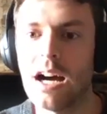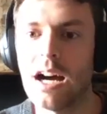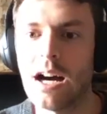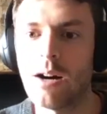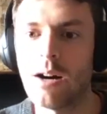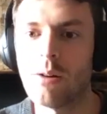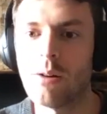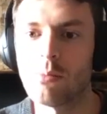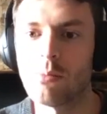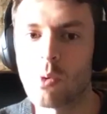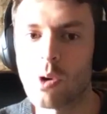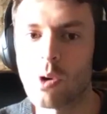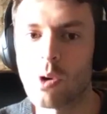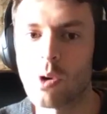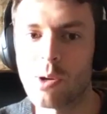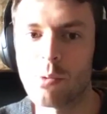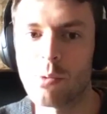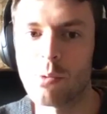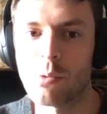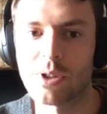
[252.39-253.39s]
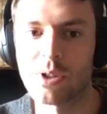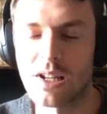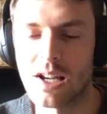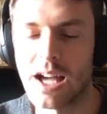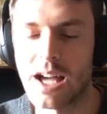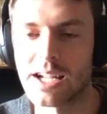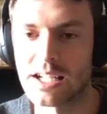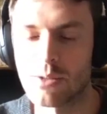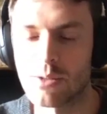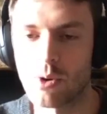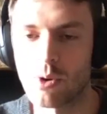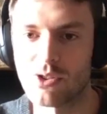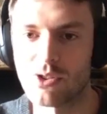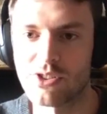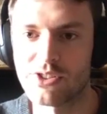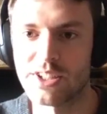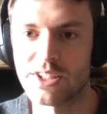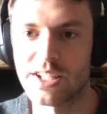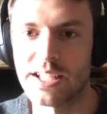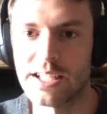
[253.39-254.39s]
we would likely want to
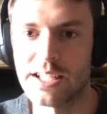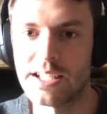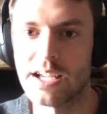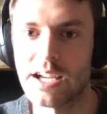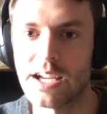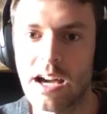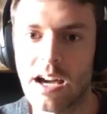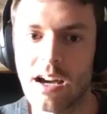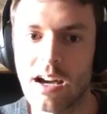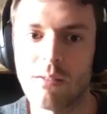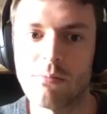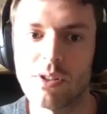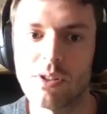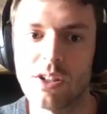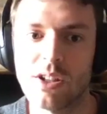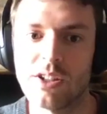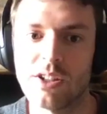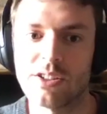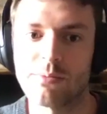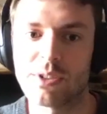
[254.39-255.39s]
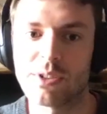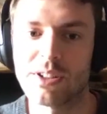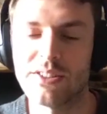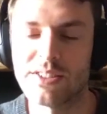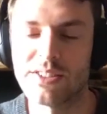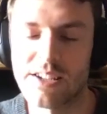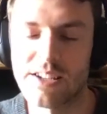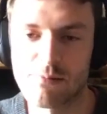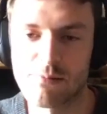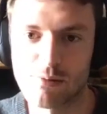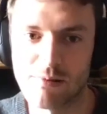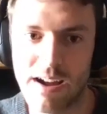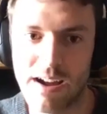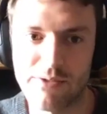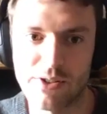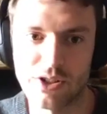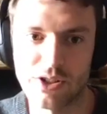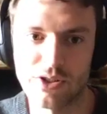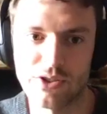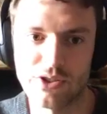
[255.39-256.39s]
see some considerable
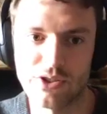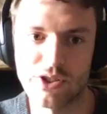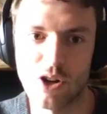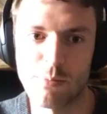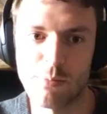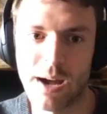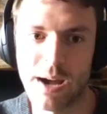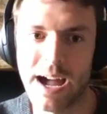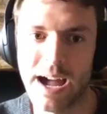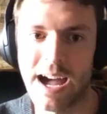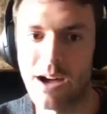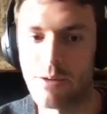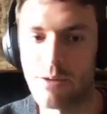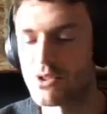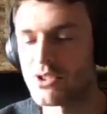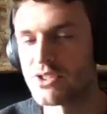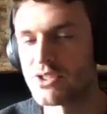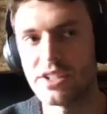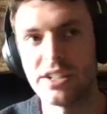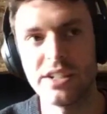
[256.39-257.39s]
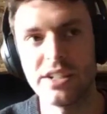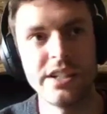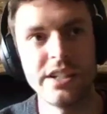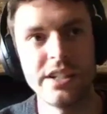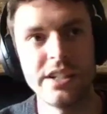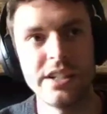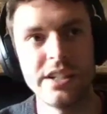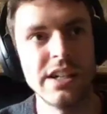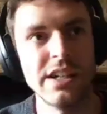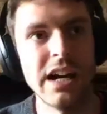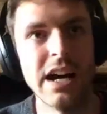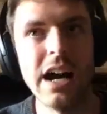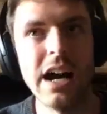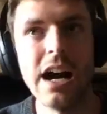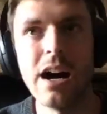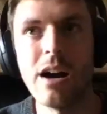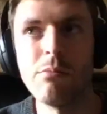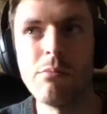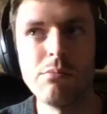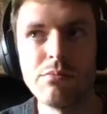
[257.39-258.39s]
revenues. So perhaps
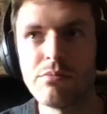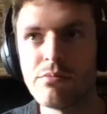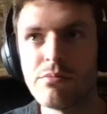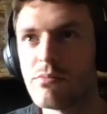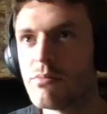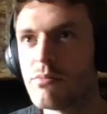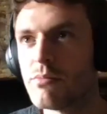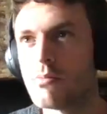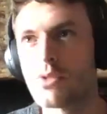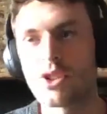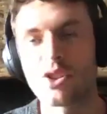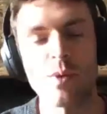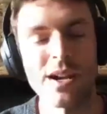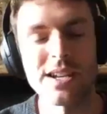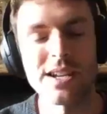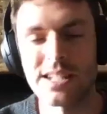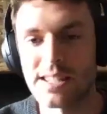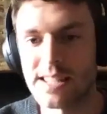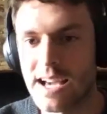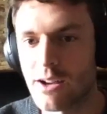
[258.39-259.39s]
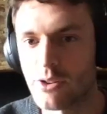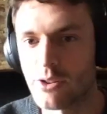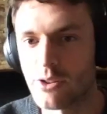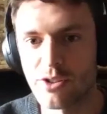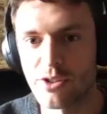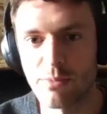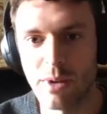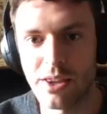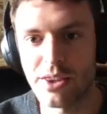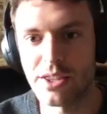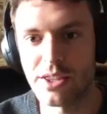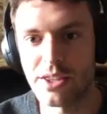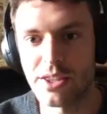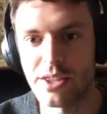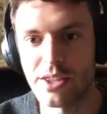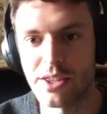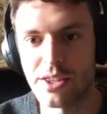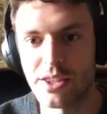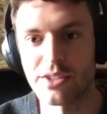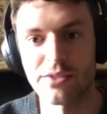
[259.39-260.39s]
20,000 a month is
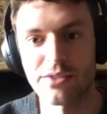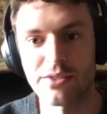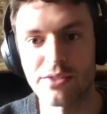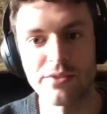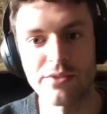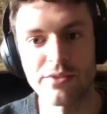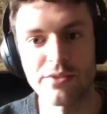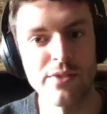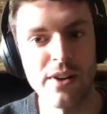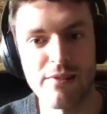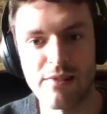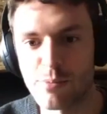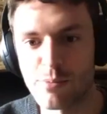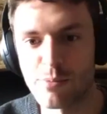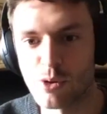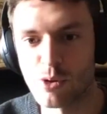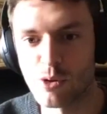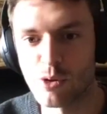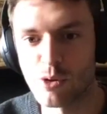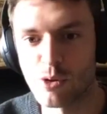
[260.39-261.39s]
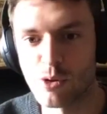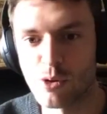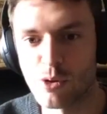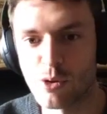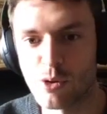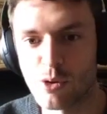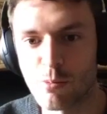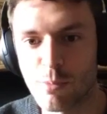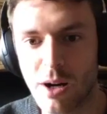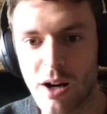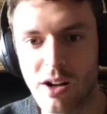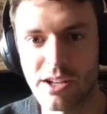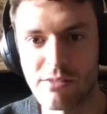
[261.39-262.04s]
very ballpark. There really is no